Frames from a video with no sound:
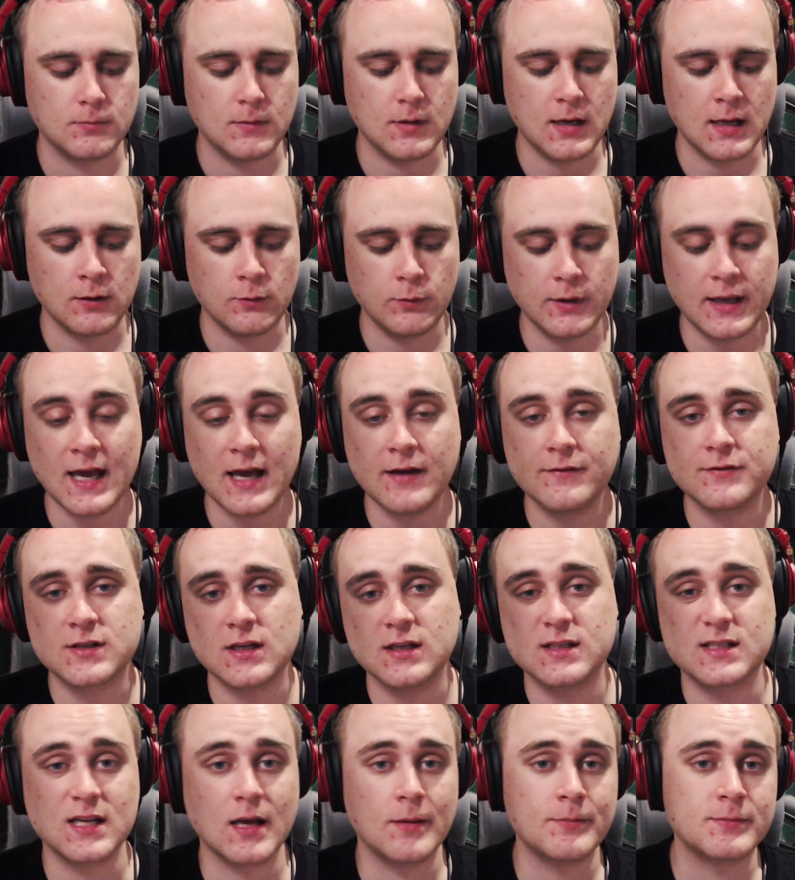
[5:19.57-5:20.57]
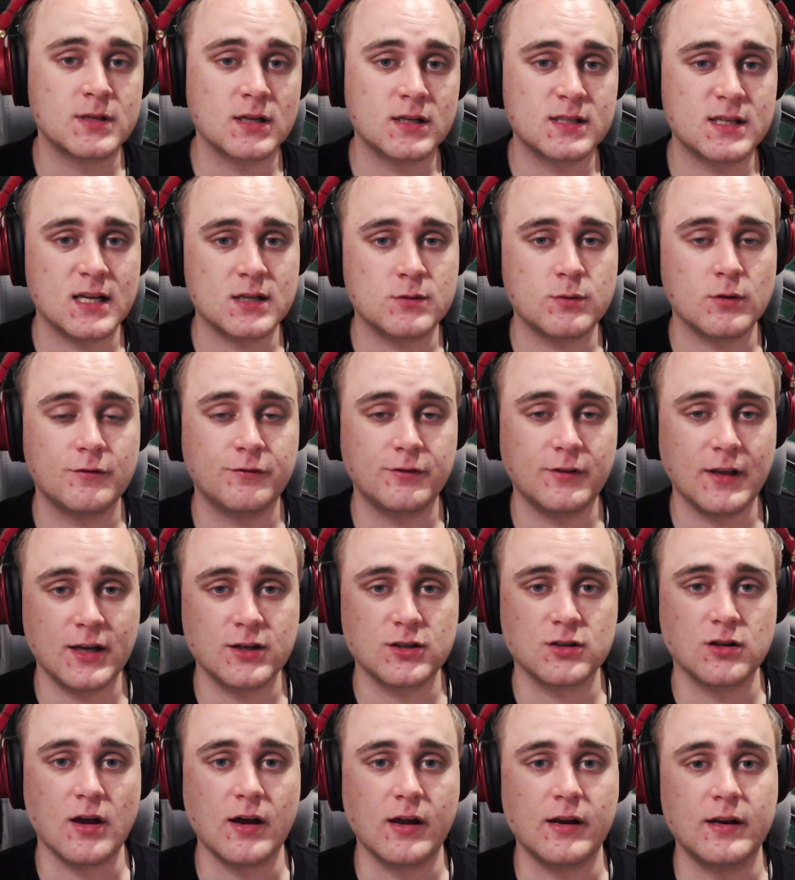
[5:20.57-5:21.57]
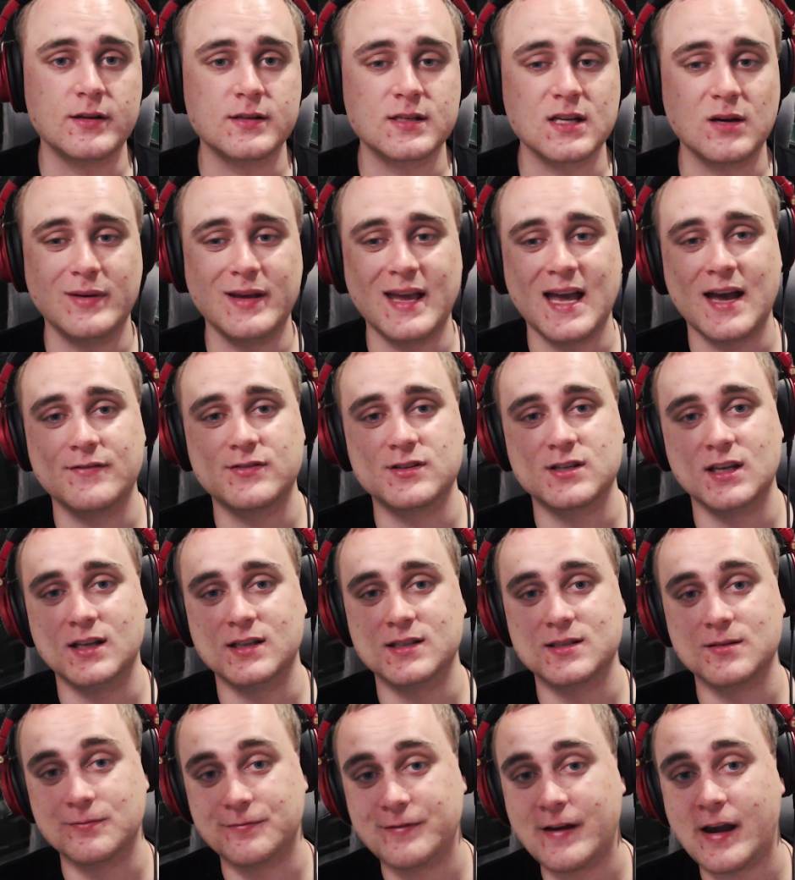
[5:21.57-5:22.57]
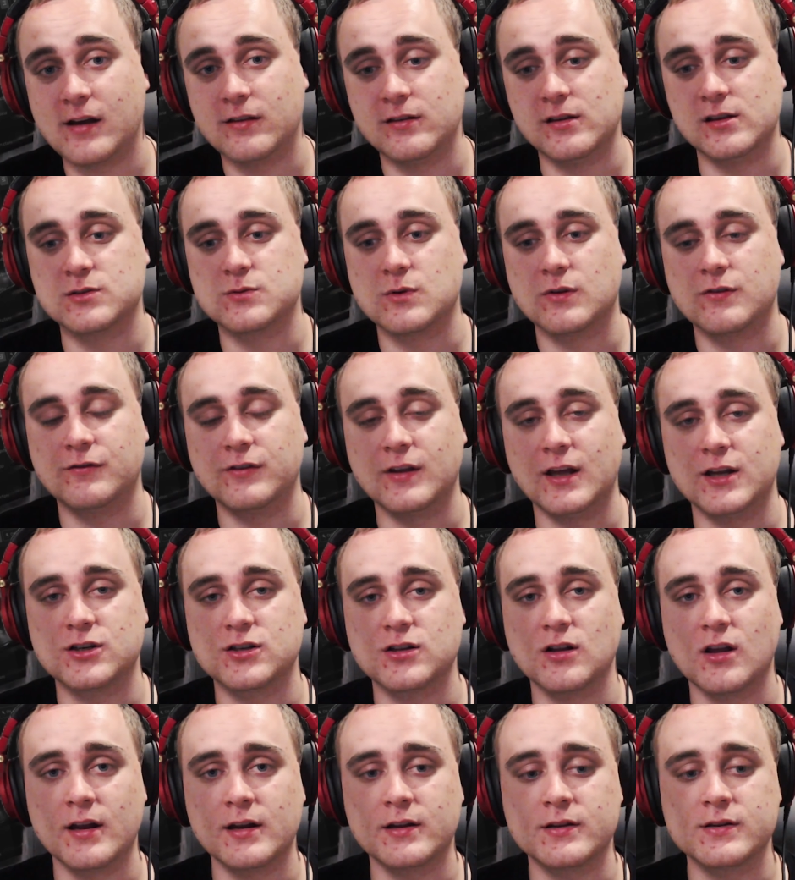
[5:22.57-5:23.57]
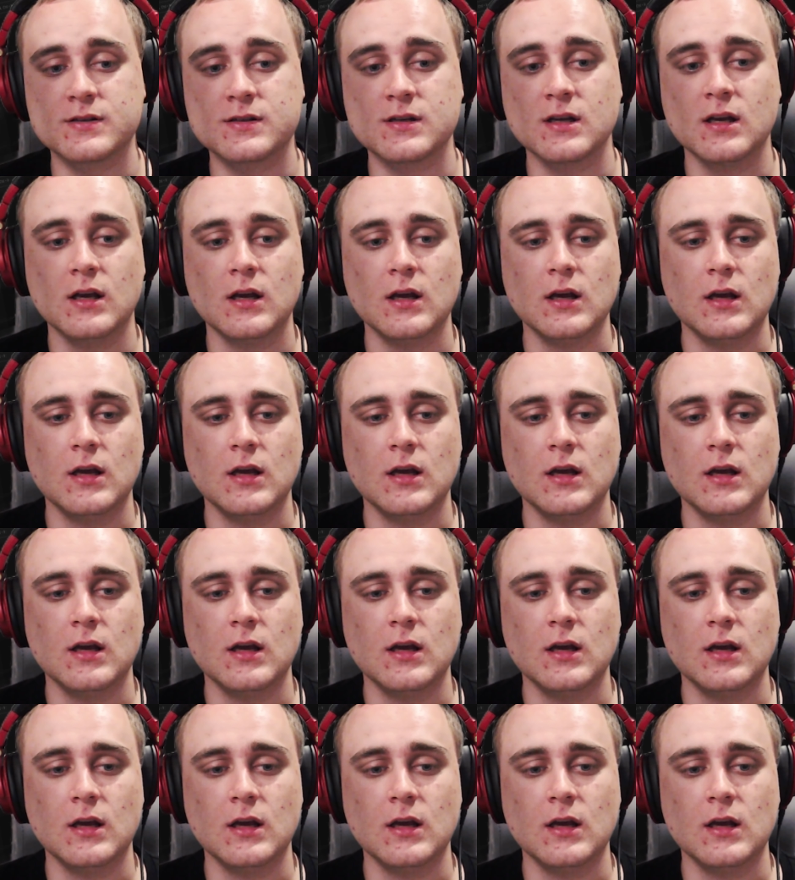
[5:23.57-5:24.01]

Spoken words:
Now, we have seen some success with flange liners, and we have seen some failures with flange liners.